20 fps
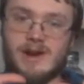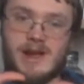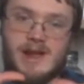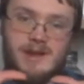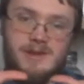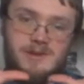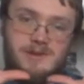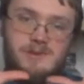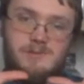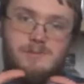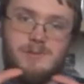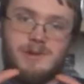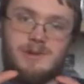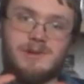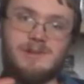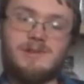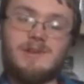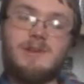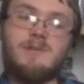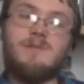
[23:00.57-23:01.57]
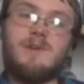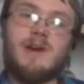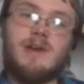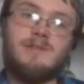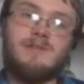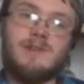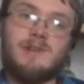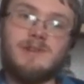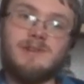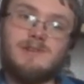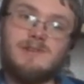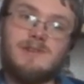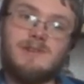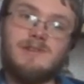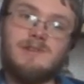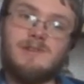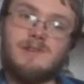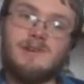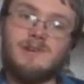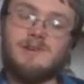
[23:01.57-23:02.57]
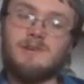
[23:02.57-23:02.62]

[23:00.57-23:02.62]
edge because I find that it's easier